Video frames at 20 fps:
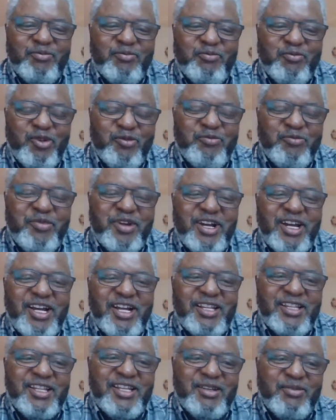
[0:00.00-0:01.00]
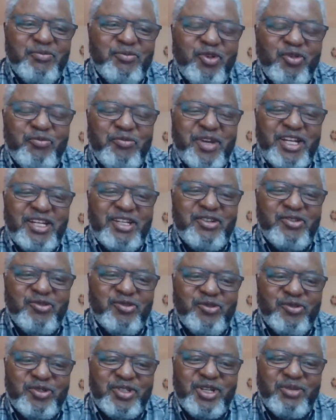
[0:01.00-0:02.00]
movement
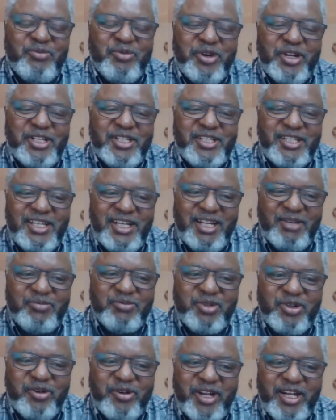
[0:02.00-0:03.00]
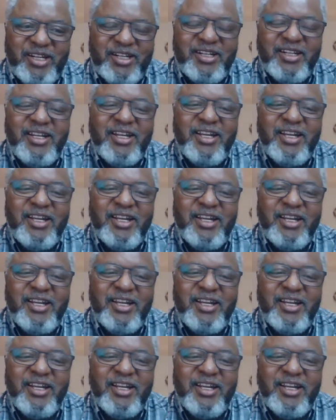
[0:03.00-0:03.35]
to suppress slave trade